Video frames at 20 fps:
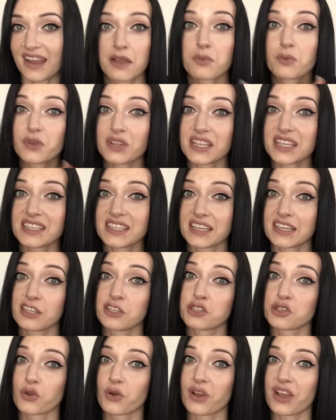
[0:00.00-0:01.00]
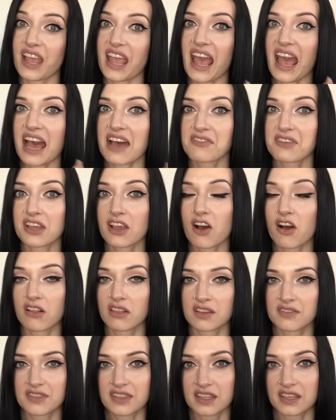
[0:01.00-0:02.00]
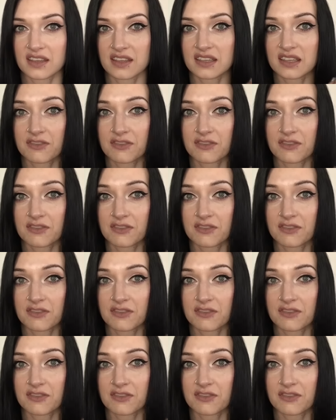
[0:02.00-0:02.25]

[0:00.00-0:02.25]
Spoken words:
I really did enjoy having all of the